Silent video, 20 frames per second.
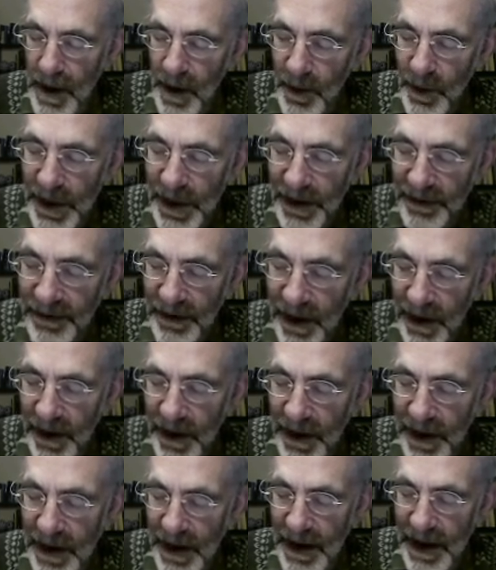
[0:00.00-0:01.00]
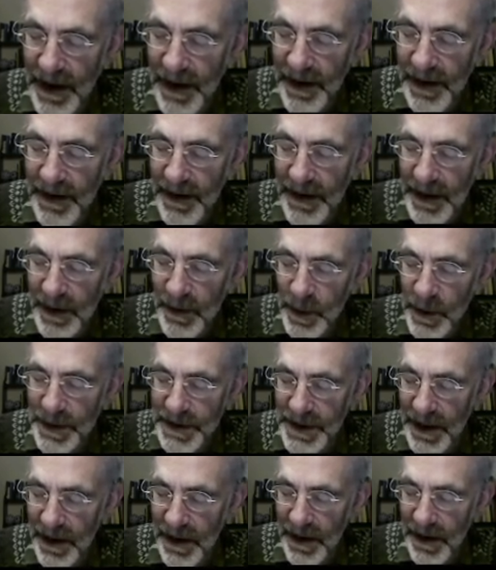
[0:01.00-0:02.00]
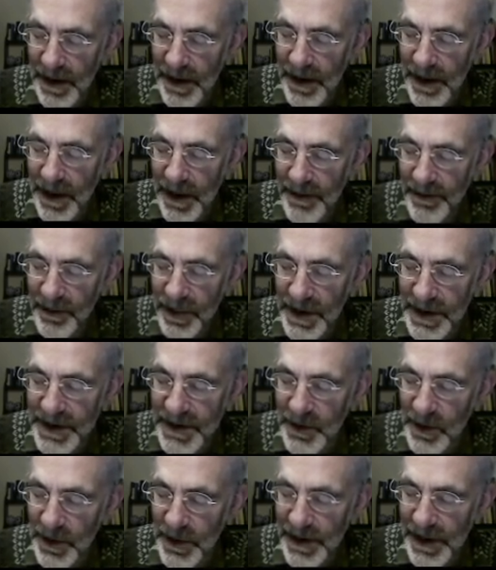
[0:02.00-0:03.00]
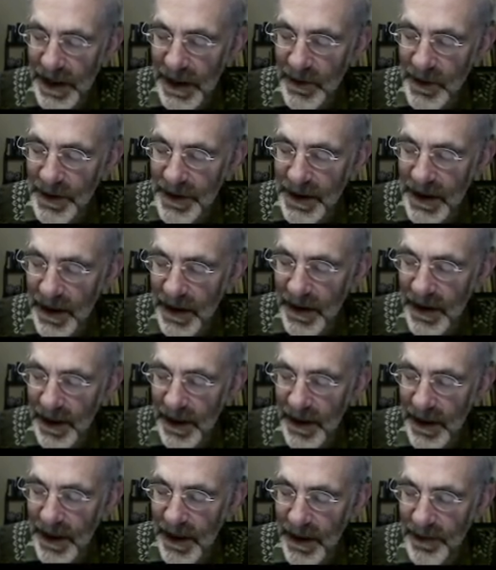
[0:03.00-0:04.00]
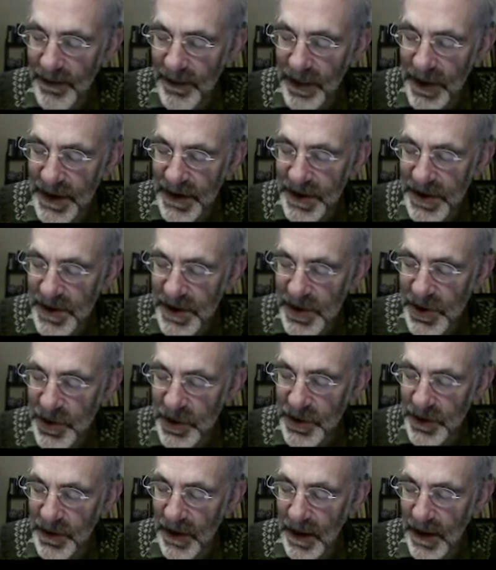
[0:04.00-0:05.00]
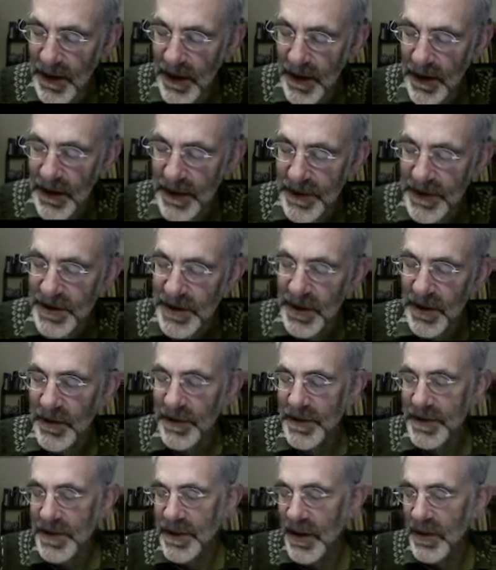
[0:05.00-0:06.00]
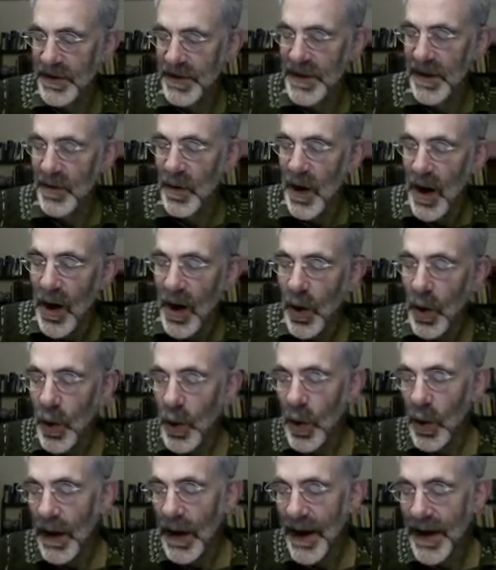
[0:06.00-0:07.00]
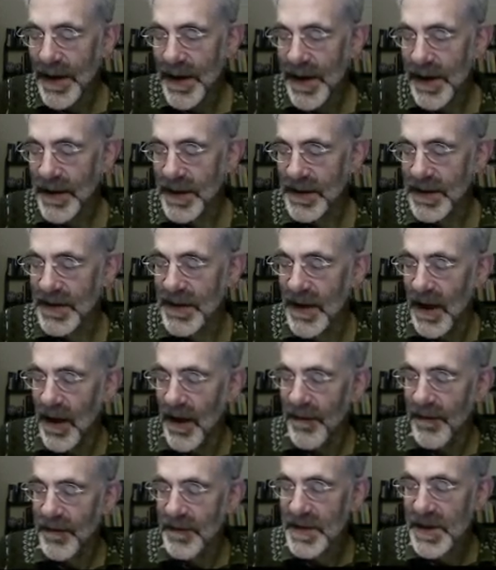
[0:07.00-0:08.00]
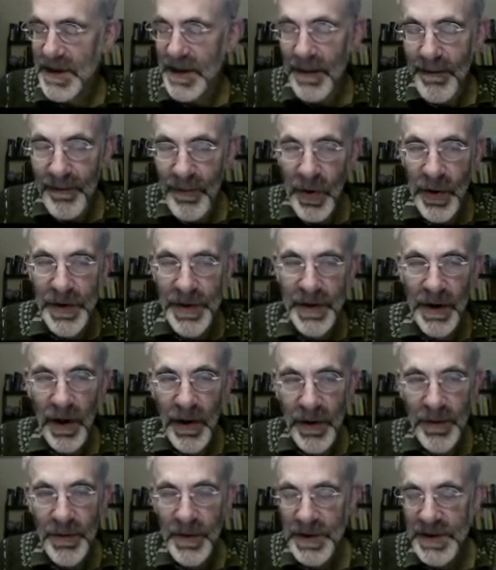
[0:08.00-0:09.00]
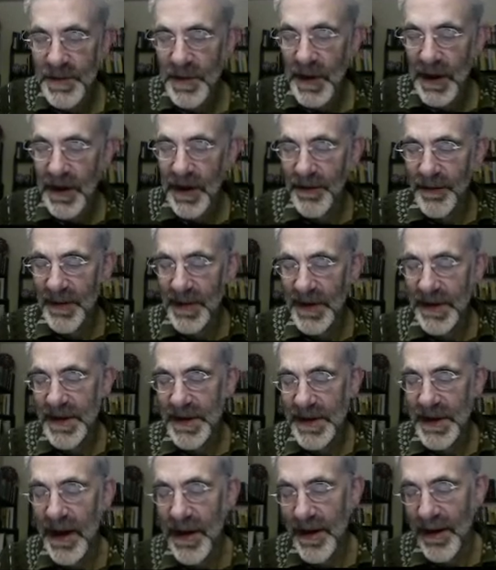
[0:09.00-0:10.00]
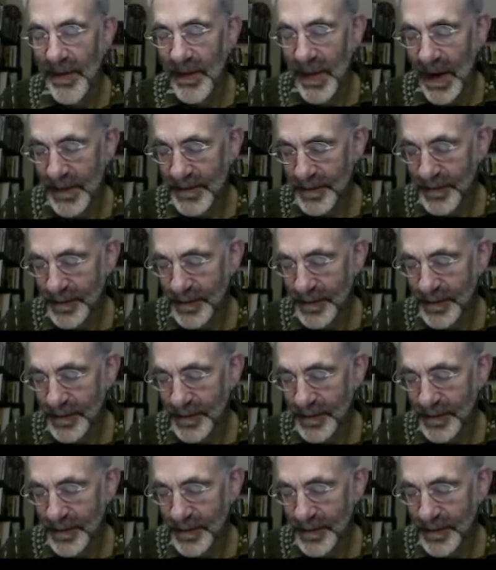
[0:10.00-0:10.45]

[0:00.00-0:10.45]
we have in equals in plus 1 equals in plus 2, and so on. So all ideals from some point onwards become the same.